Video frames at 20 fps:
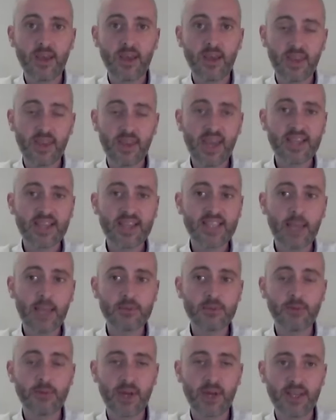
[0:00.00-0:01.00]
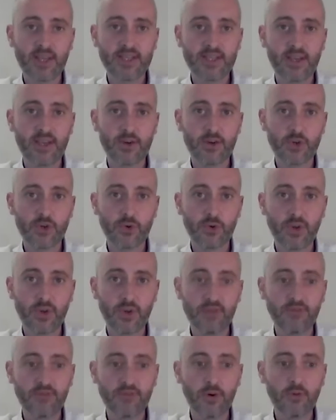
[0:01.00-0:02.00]
The next steps in my research are going to
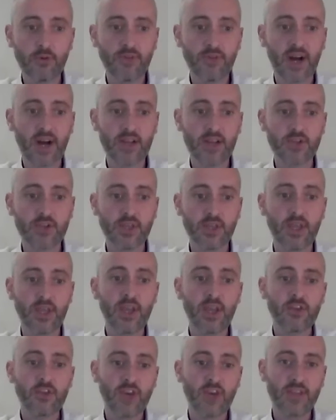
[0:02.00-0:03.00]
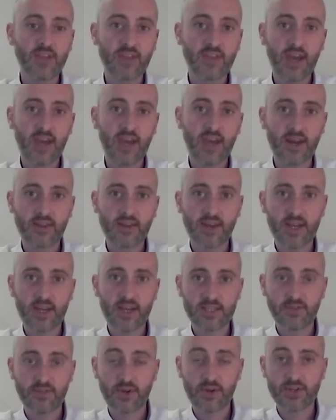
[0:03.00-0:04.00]
involve actually trying to
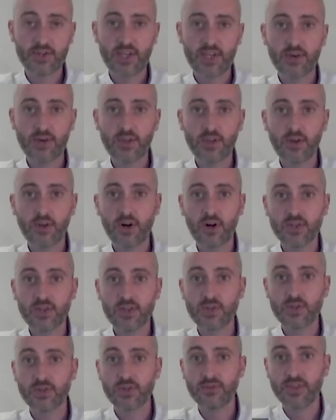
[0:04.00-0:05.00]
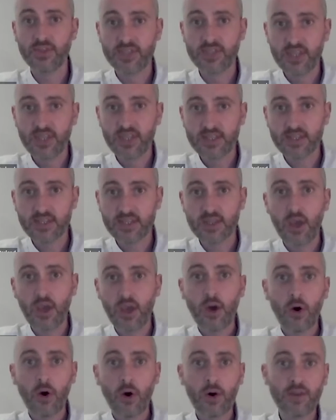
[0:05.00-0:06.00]
characterise if there are certain clusters of diseases,
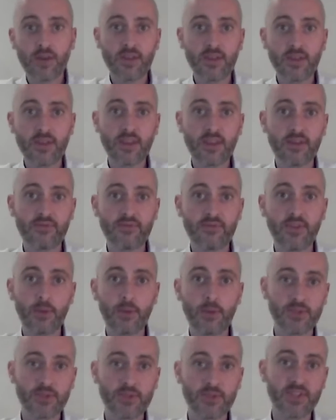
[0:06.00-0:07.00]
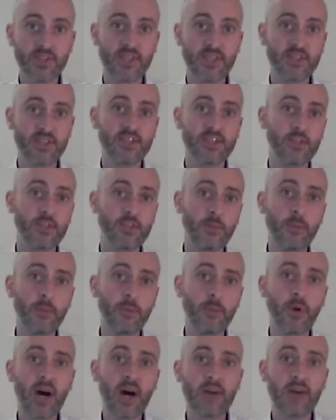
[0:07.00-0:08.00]
or indeed if numbers of diseases that
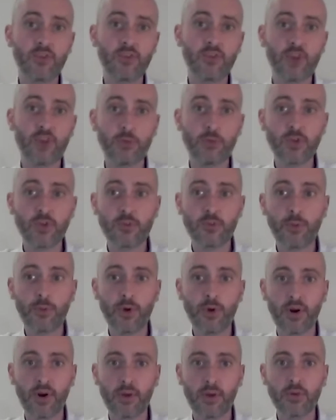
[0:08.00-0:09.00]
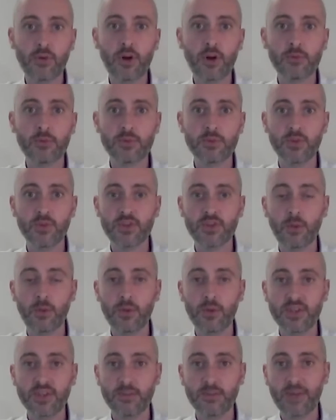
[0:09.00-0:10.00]
people have contribute to poorer outcomes when
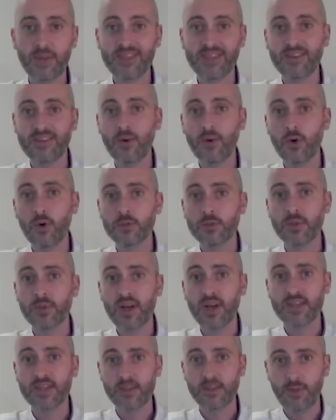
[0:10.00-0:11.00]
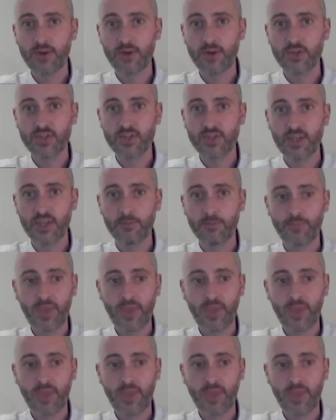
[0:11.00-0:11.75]
someone is admitted to hospital as an emergency.